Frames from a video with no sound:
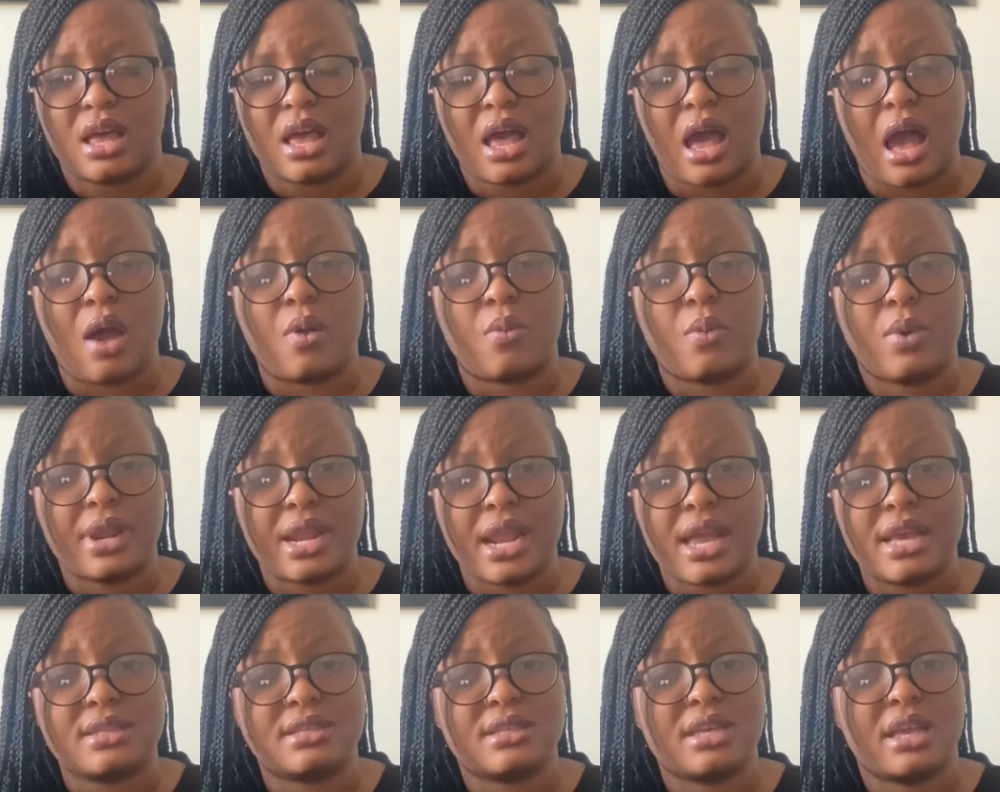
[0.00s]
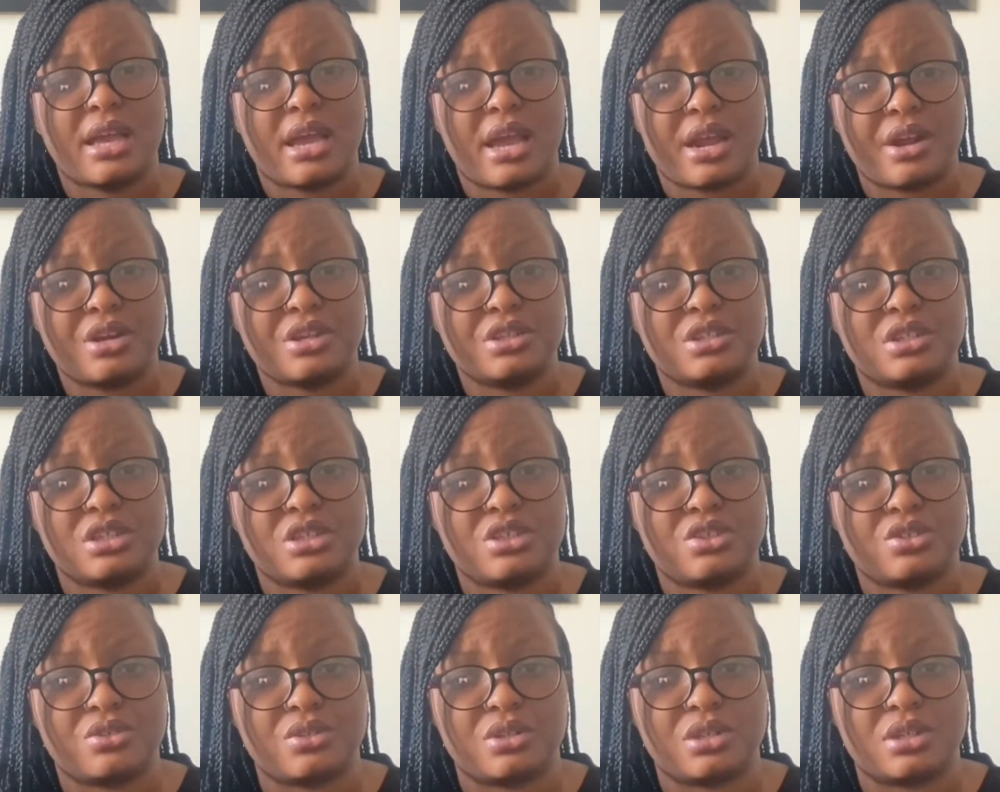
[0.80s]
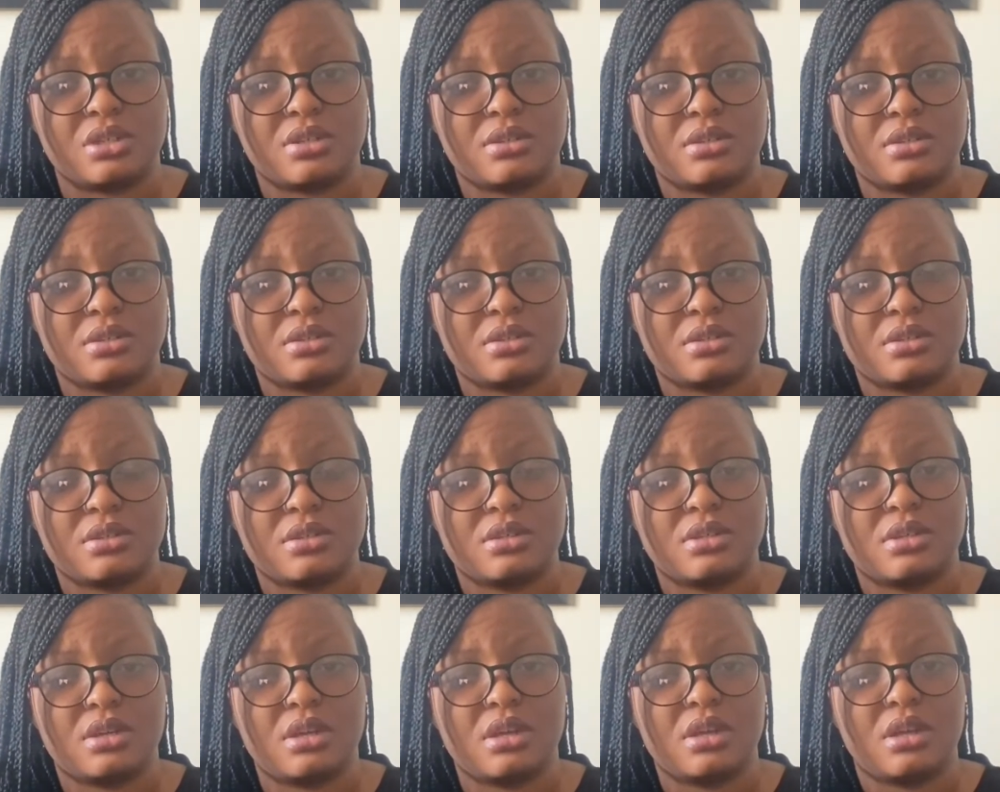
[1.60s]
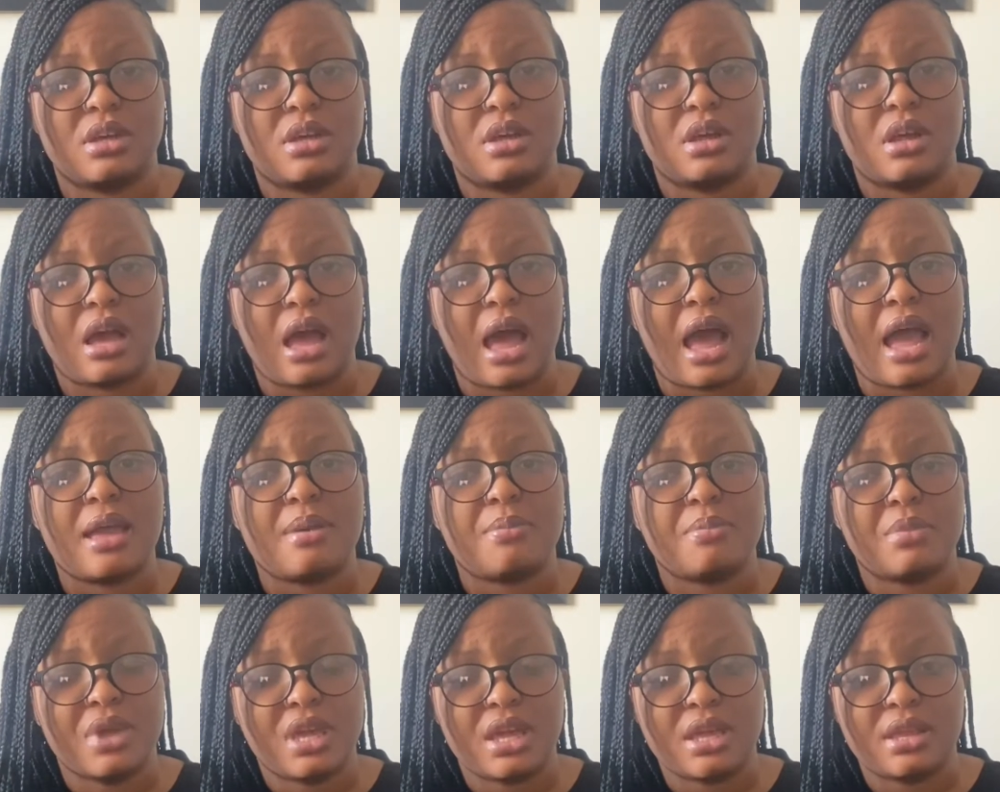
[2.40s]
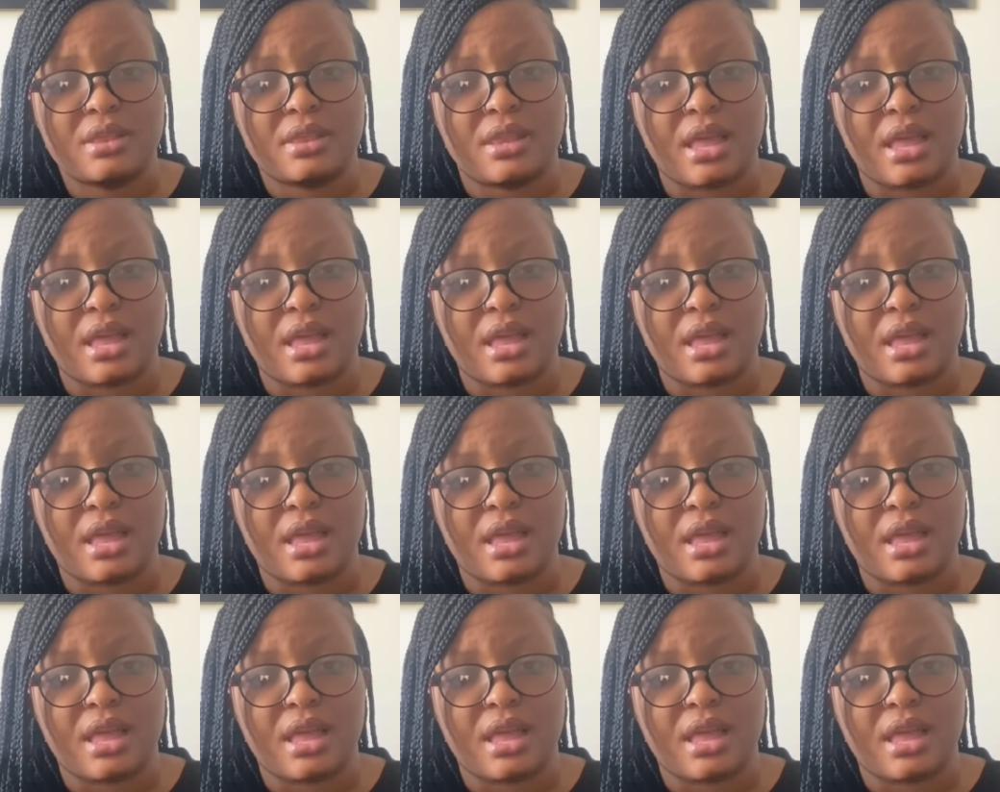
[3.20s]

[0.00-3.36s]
And when I say hereditary, I mean